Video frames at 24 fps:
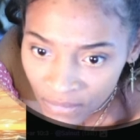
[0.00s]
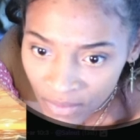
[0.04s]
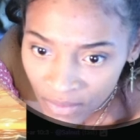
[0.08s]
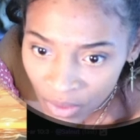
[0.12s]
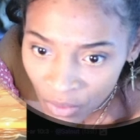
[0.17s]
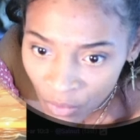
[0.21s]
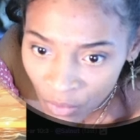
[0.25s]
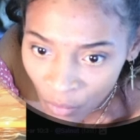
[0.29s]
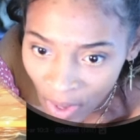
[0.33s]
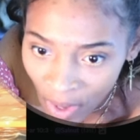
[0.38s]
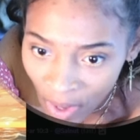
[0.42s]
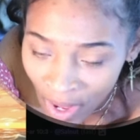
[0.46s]

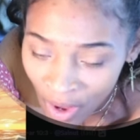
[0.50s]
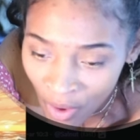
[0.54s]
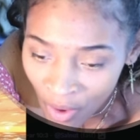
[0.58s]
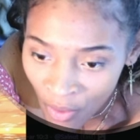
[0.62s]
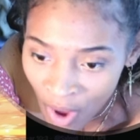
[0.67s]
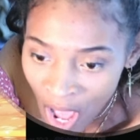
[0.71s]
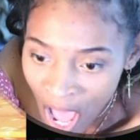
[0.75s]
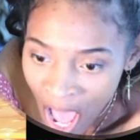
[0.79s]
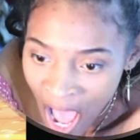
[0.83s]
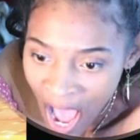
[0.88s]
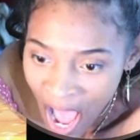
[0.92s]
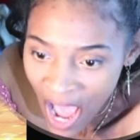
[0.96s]
Wow,
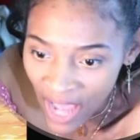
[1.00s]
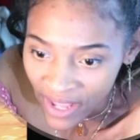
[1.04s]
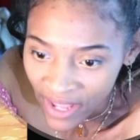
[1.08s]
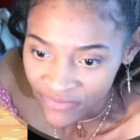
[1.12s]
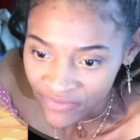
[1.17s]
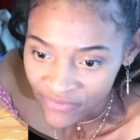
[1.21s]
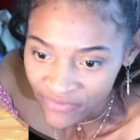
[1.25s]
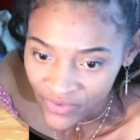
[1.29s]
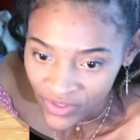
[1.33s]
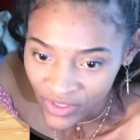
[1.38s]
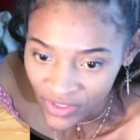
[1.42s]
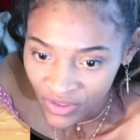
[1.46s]
I
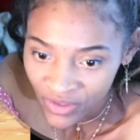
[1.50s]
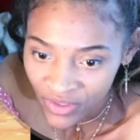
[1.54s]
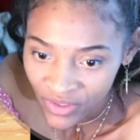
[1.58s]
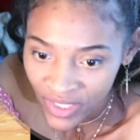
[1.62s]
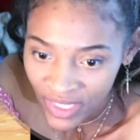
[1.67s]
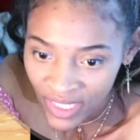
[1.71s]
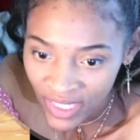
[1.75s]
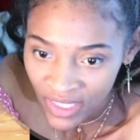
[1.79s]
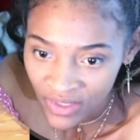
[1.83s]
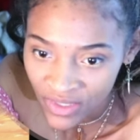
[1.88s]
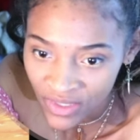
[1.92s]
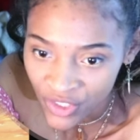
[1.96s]
feel
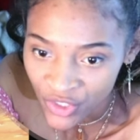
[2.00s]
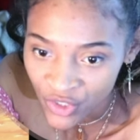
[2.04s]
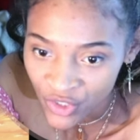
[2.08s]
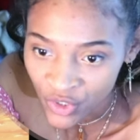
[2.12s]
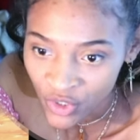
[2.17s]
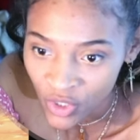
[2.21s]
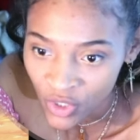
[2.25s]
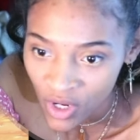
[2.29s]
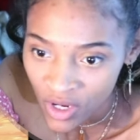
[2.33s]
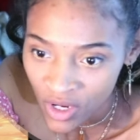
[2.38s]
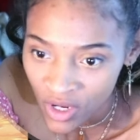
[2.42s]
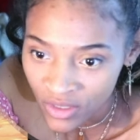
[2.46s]
like these are
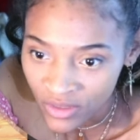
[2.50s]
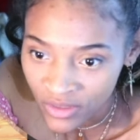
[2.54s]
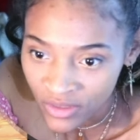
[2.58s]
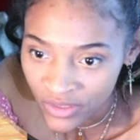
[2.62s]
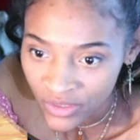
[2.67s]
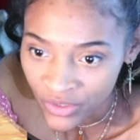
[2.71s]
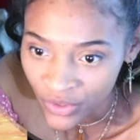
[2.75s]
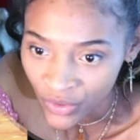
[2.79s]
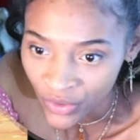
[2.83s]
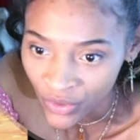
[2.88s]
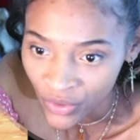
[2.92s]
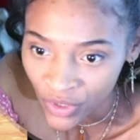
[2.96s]
all
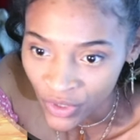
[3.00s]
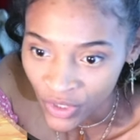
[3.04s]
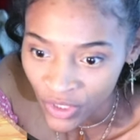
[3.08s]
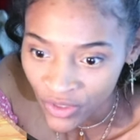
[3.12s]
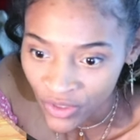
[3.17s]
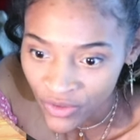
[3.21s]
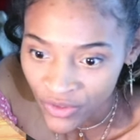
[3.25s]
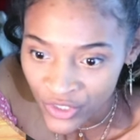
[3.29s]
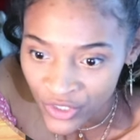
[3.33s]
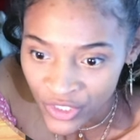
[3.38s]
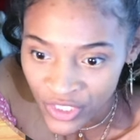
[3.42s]
so good. There's